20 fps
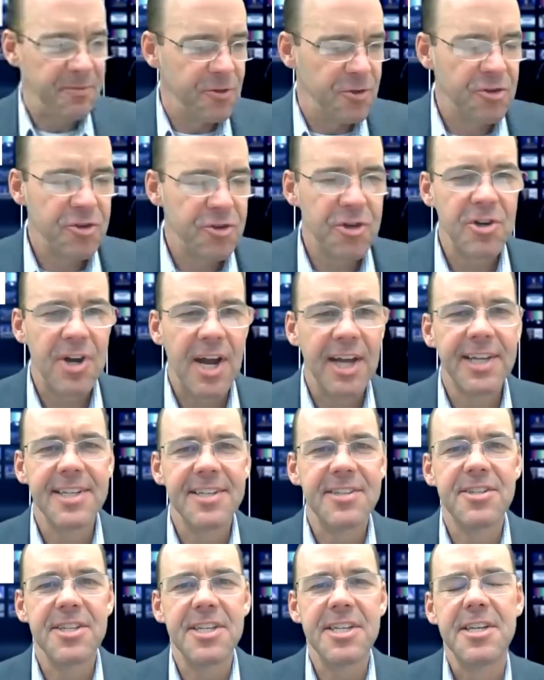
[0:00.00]
sure. I could
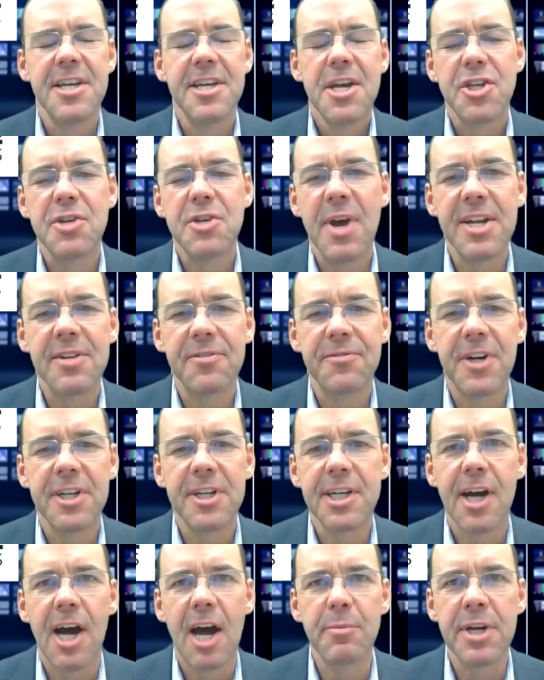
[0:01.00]
see, you made a fun
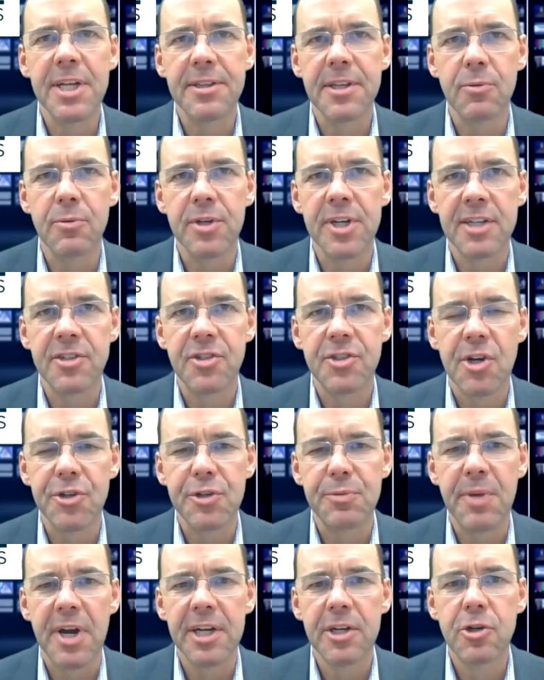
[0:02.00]
comment that when I started
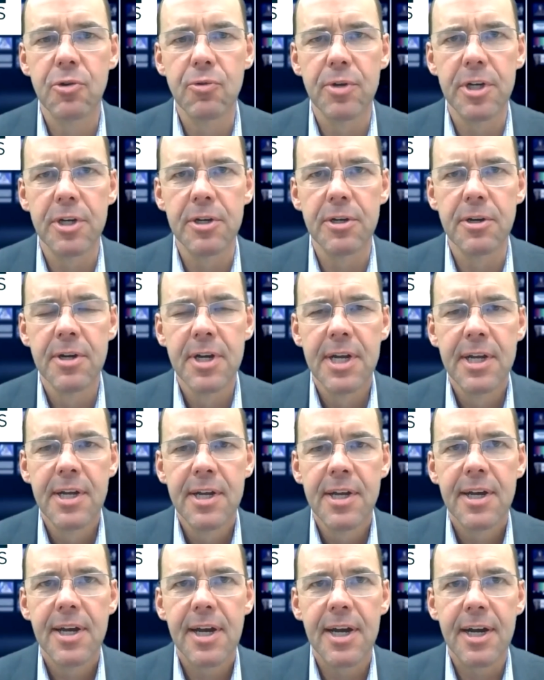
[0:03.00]
my career,
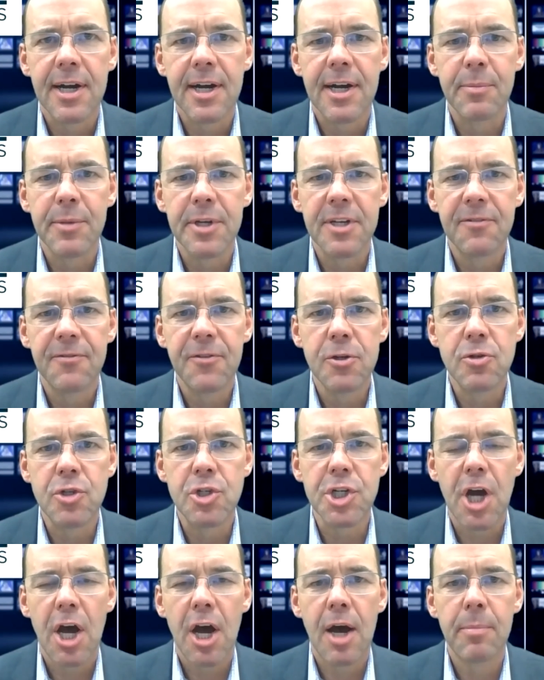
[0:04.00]
if you
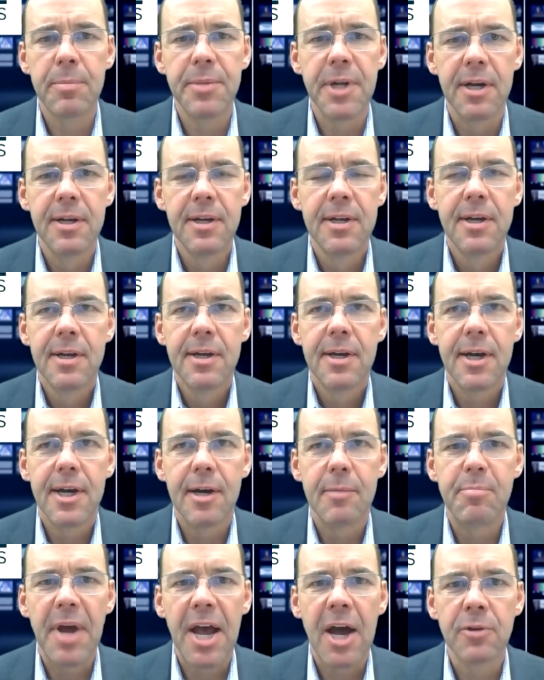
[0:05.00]
jobbed,
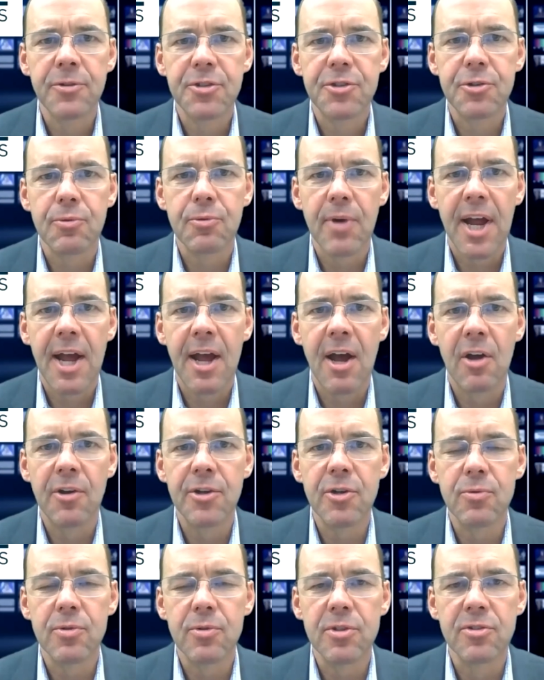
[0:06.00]
bounced around,
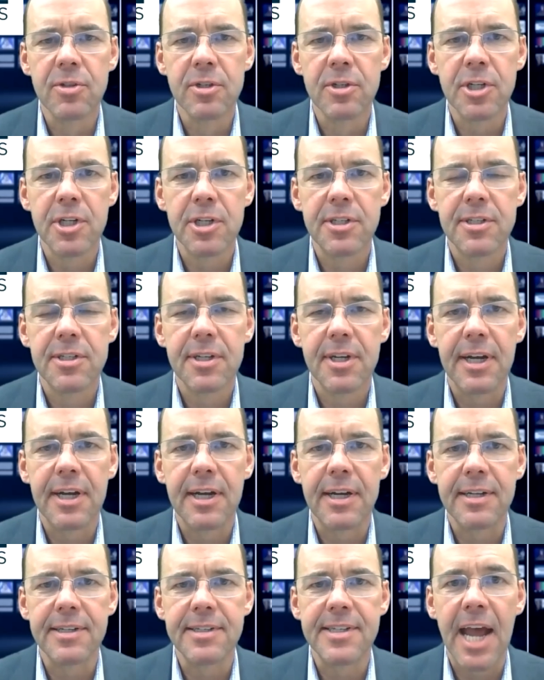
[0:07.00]
it was looked
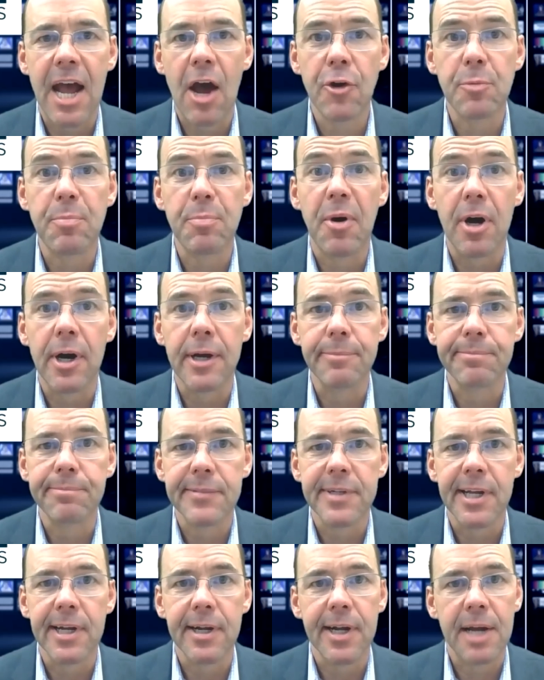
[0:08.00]
down upon.
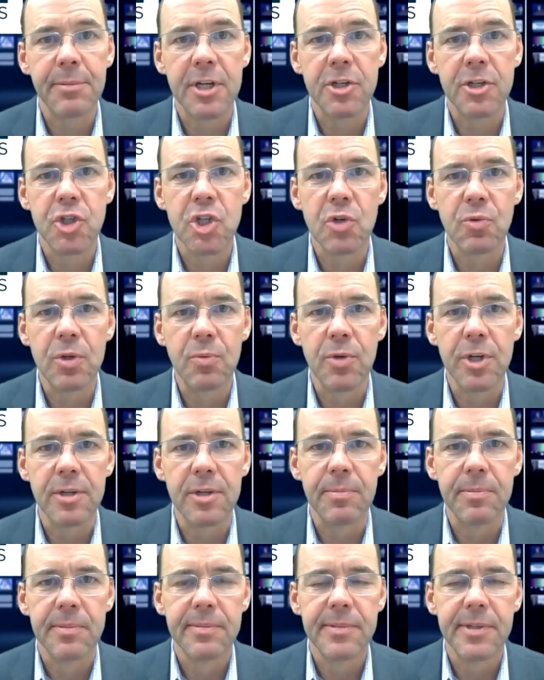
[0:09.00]
Like, I'm not sure we want
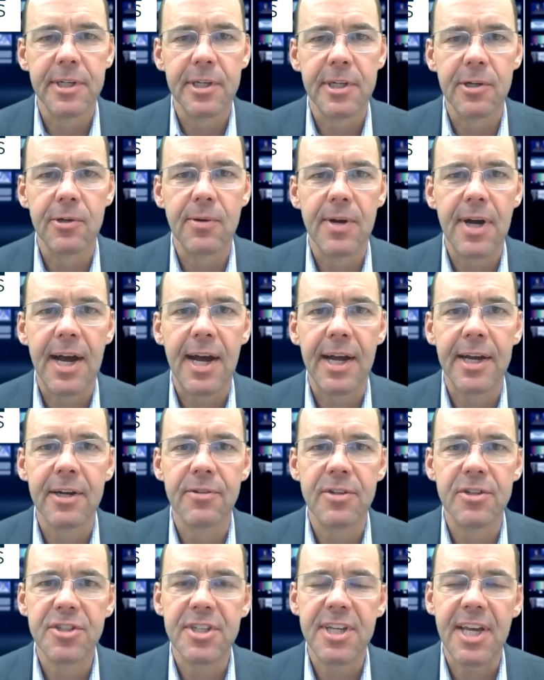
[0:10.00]
to, hire
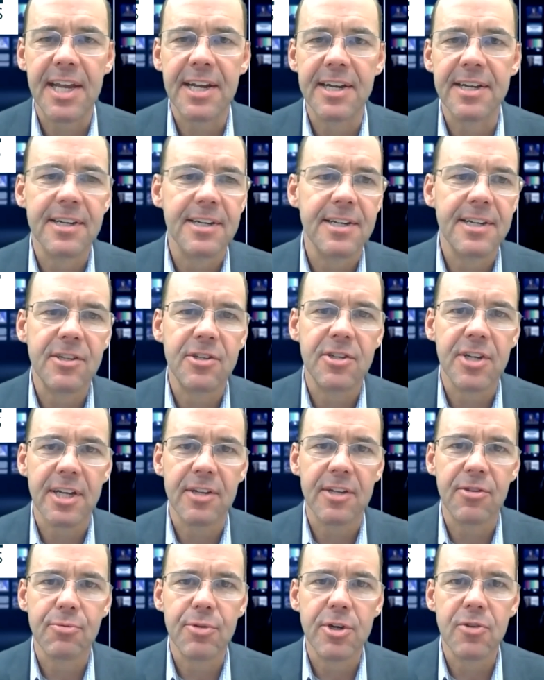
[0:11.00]
this candidate. He's
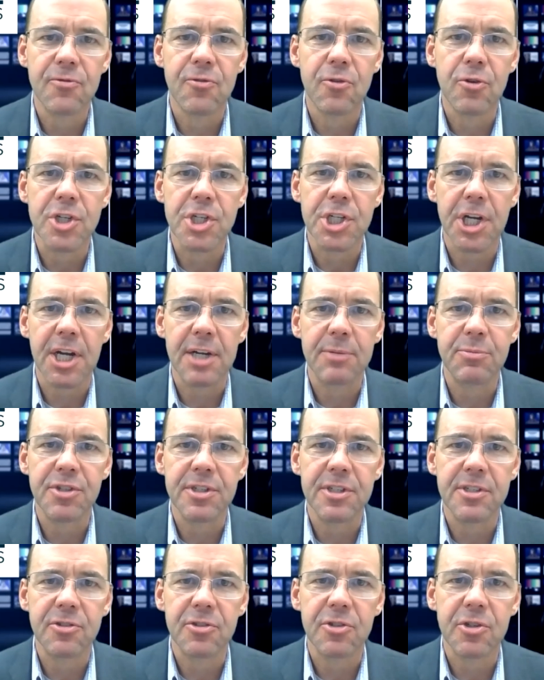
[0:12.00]
had 3 or 4 jobs in
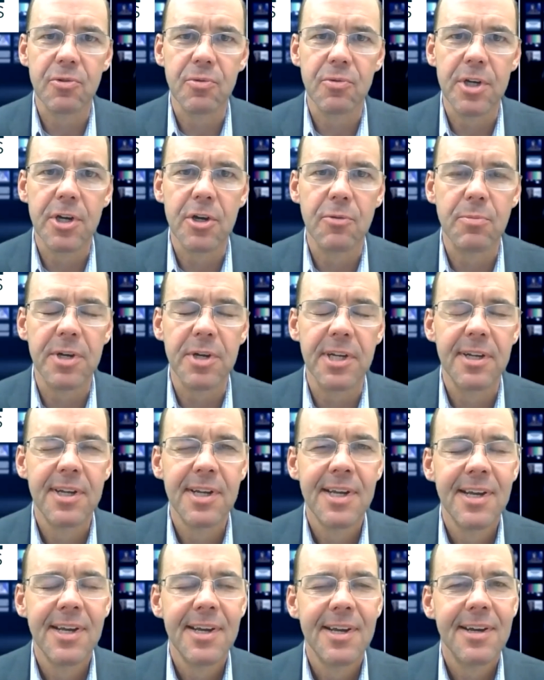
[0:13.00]
his career, but
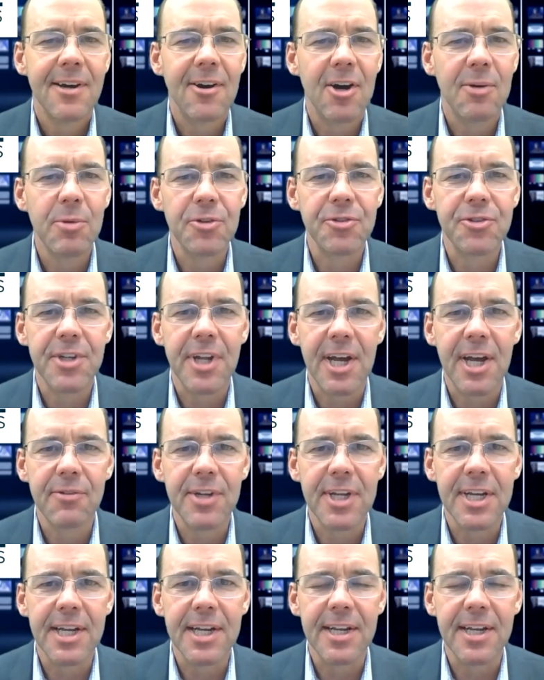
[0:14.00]
almost
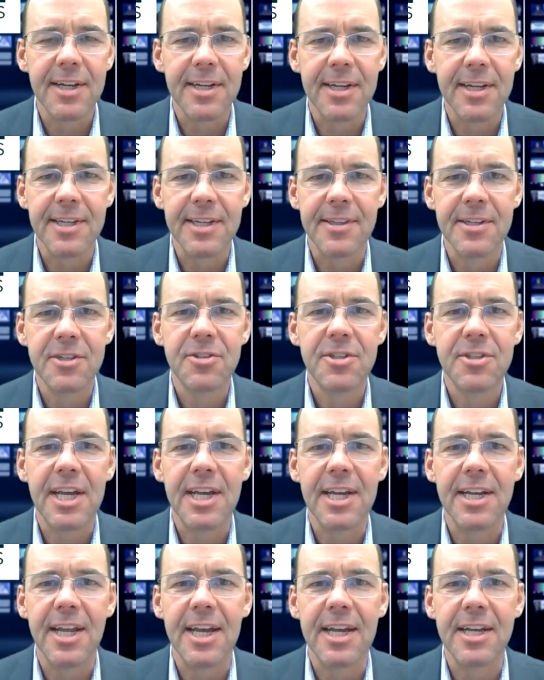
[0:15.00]
nowadays, in this day
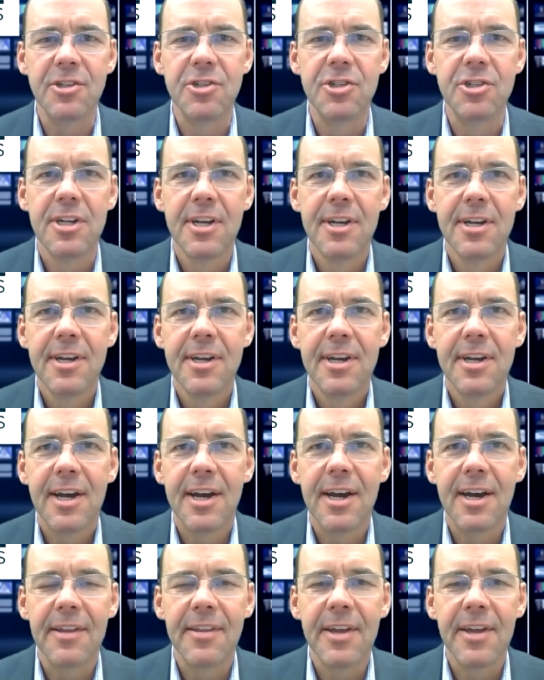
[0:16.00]
and age,
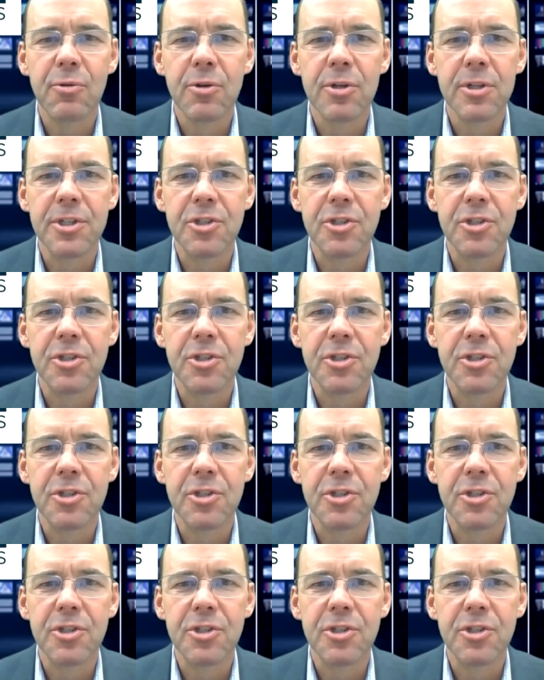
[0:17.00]
that really